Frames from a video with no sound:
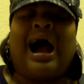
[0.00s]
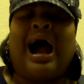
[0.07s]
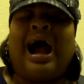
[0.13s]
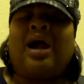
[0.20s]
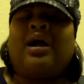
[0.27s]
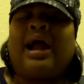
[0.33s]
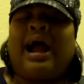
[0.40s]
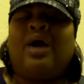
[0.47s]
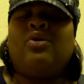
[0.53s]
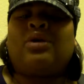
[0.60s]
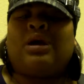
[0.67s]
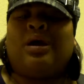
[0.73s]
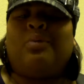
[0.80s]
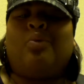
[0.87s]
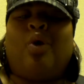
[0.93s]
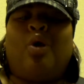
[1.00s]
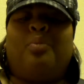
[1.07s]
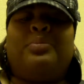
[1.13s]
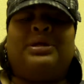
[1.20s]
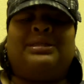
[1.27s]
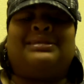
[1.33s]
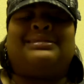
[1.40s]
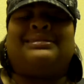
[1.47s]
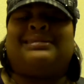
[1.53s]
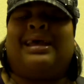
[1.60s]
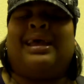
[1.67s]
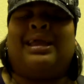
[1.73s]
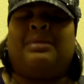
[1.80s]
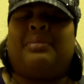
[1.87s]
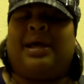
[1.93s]
our outcome won't be the
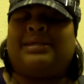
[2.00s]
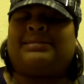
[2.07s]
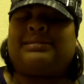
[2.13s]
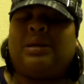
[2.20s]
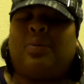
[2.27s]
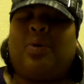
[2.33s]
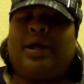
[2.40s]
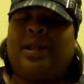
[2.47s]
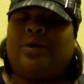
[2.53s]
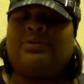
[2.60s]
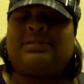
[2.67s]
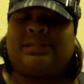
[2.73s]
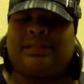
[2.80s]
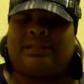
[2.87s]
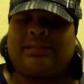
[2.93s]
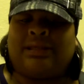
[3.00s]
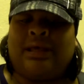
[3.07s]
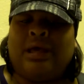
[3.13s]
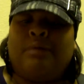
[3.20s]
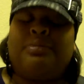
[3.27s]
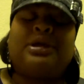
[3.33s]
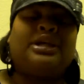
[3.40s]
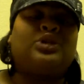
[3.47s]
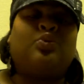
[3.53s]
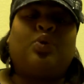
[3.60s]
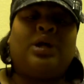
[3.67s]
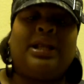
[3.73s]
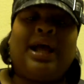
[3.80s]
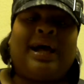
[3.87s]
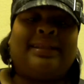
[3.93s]
same as someone else's because
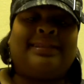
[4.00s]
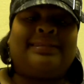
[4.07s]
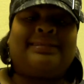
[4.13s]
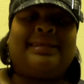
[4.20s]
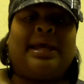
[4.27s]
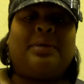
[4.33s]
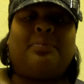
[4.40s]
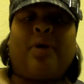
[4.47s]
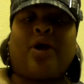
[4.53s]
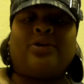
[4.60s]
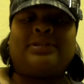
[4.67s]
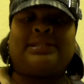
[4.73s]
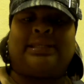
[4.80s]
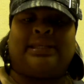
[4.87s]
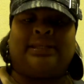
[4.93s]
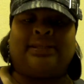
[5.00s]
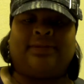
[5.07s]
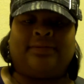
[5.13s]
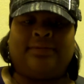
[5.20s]
we're not the same person.